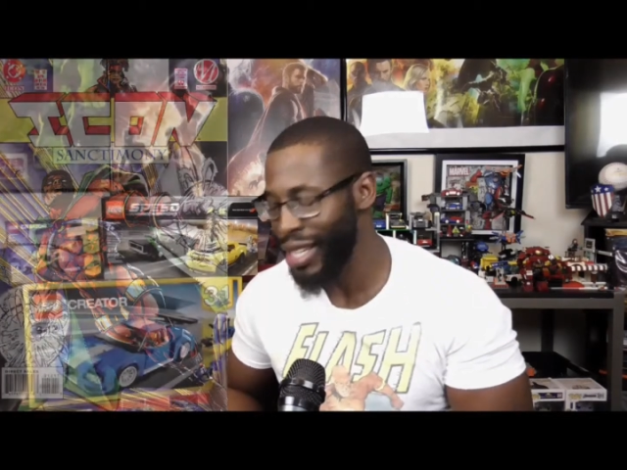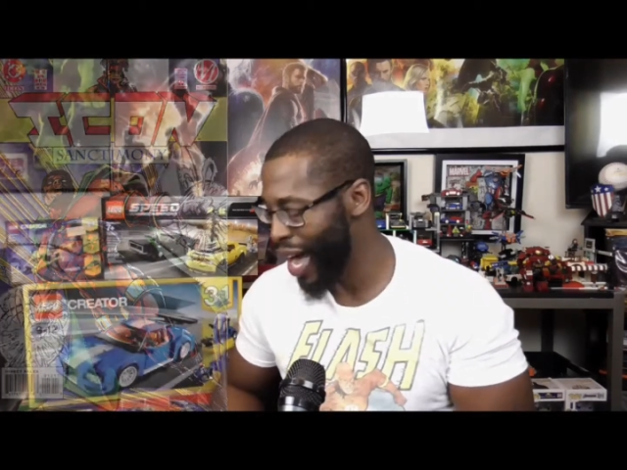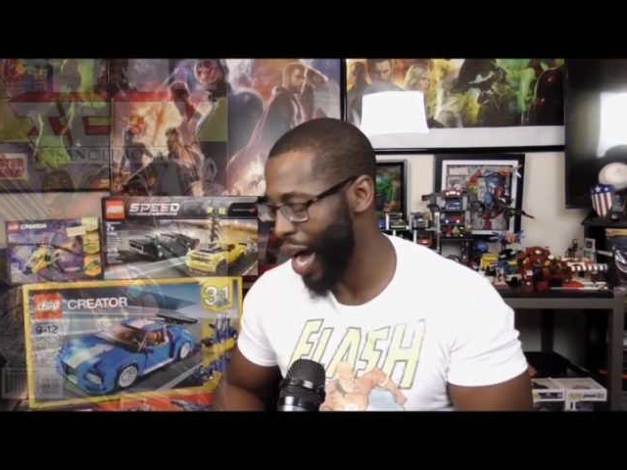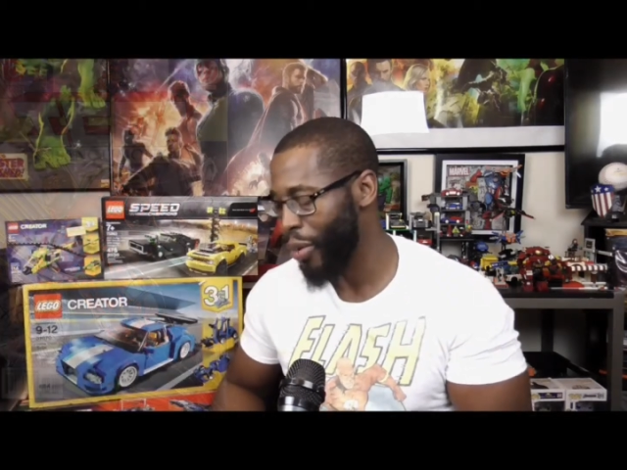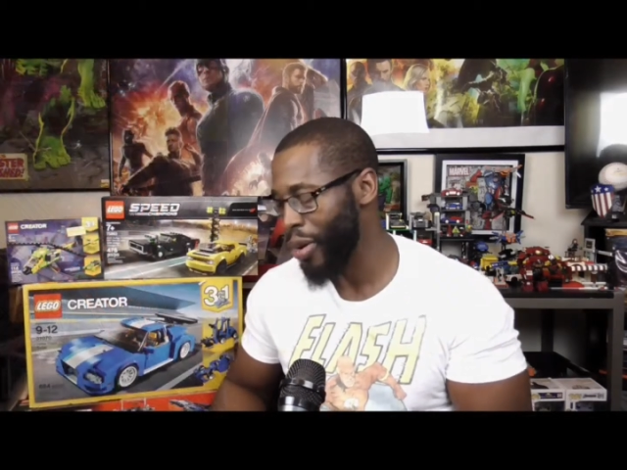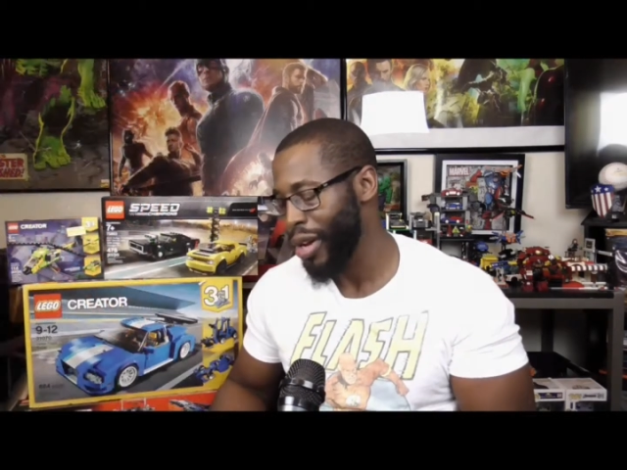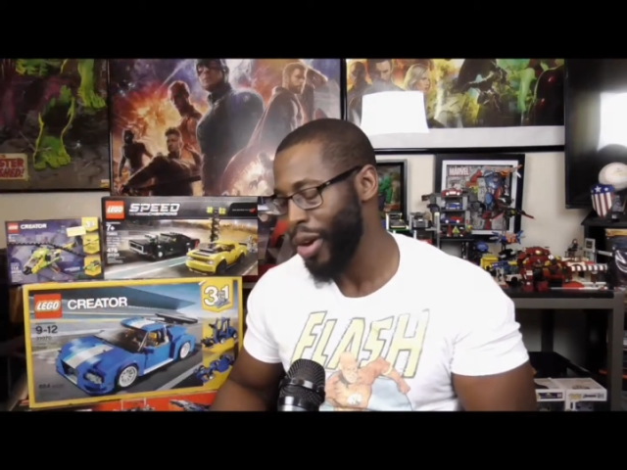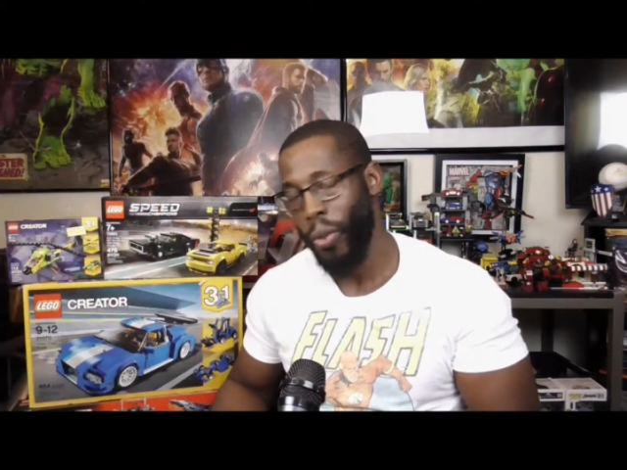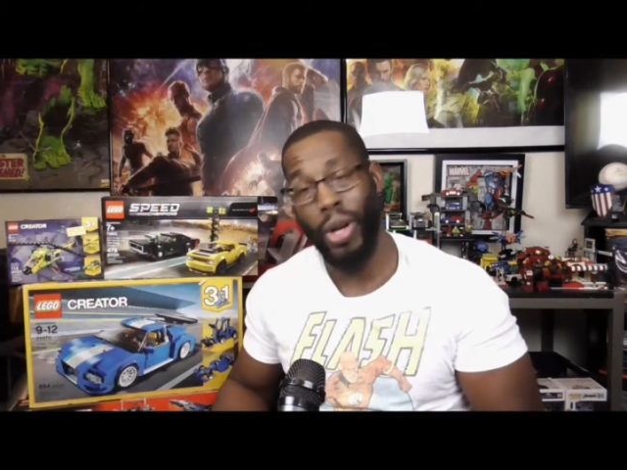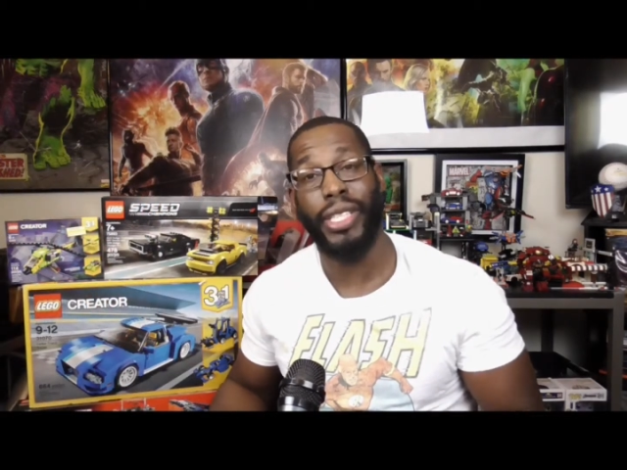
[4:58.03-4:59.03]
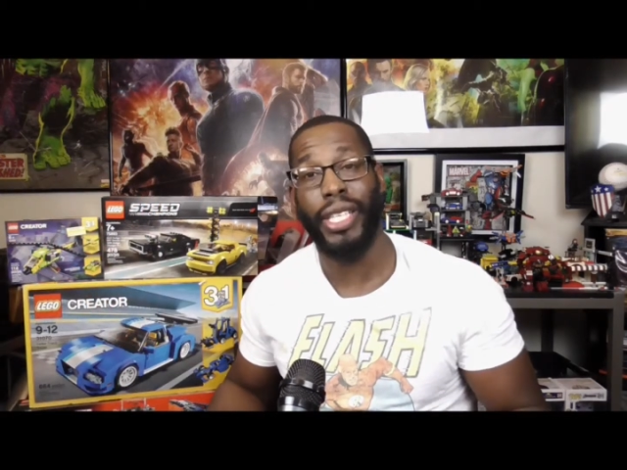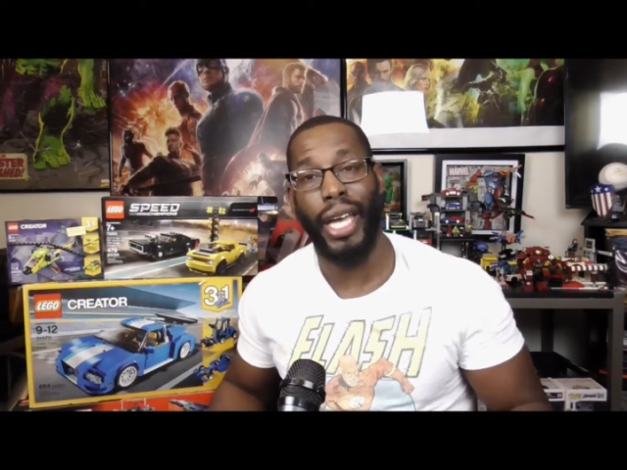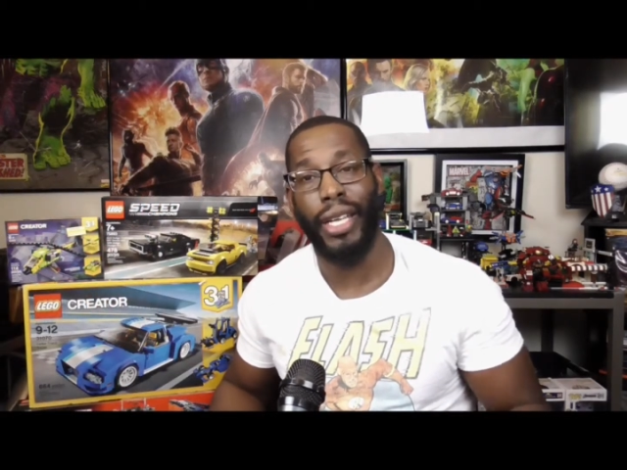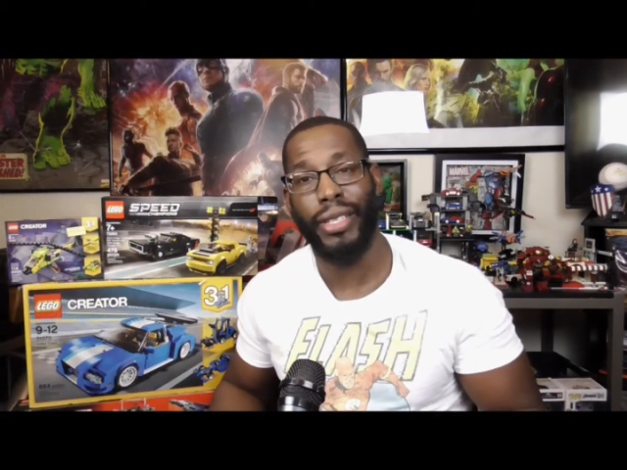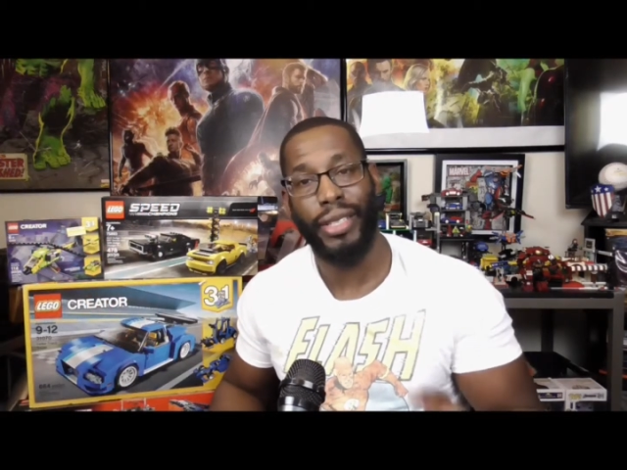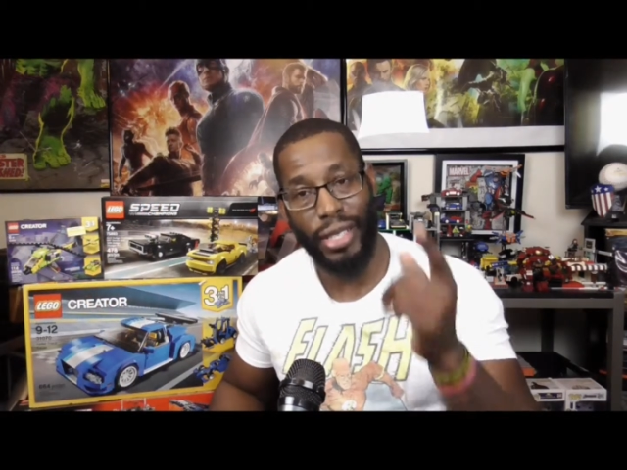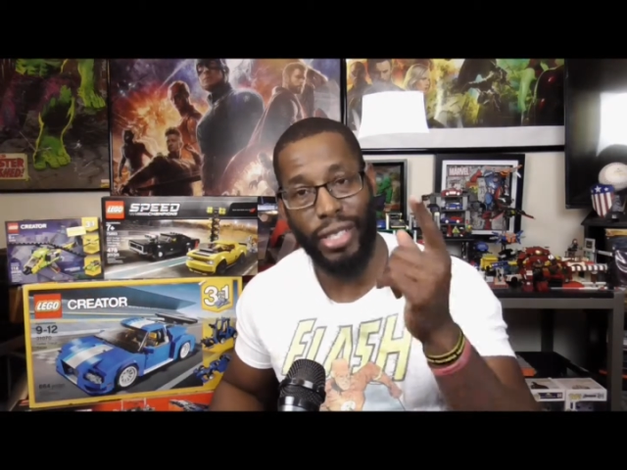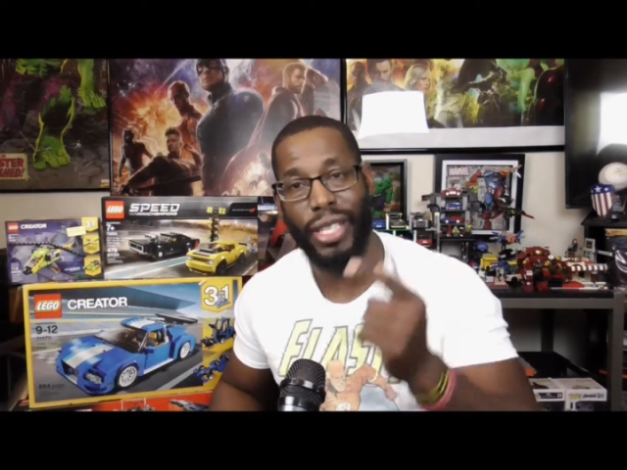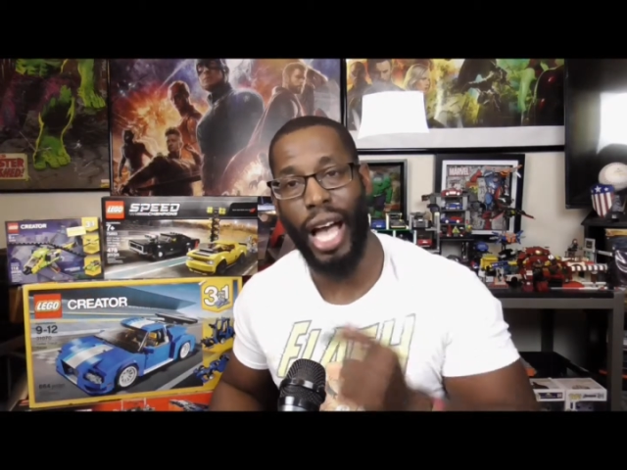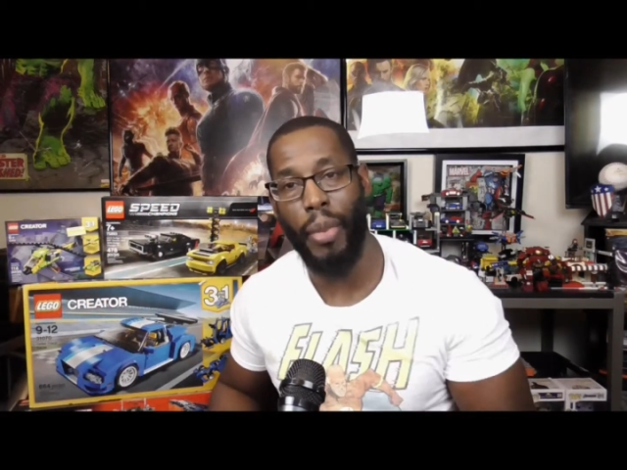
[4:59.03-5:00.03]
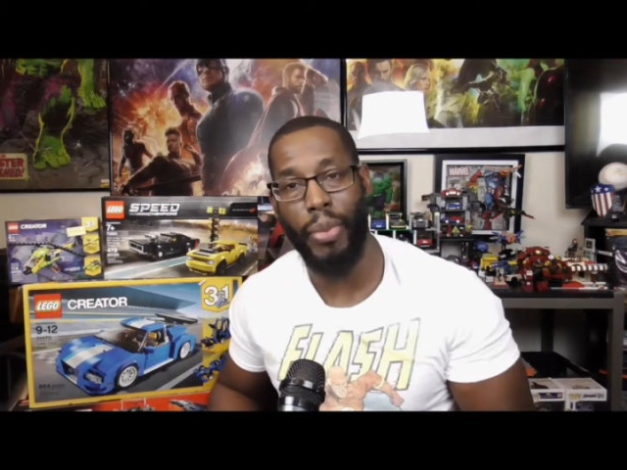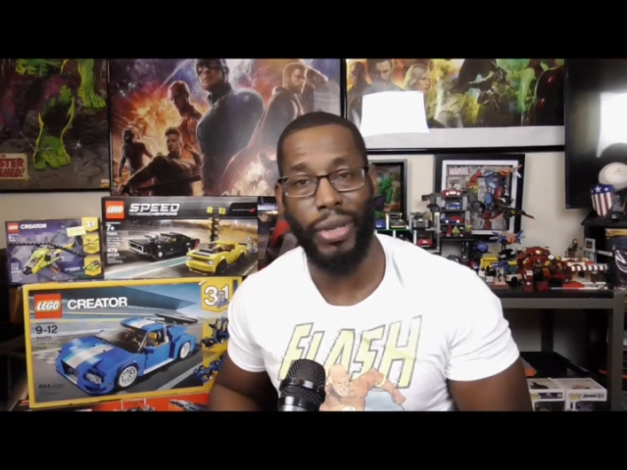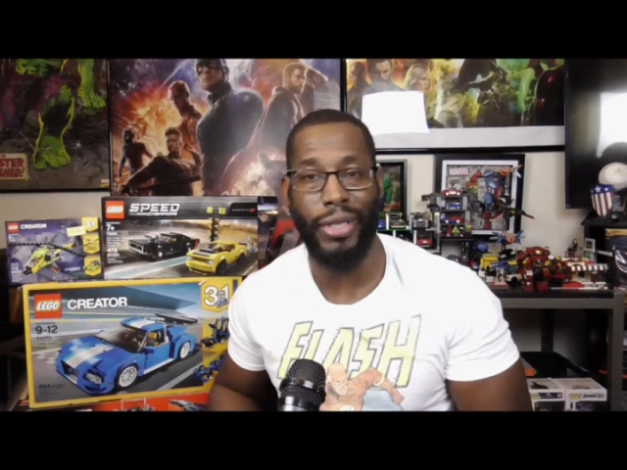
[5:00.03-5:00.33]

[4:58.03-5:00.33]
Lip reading: Now, Once again, this is Comic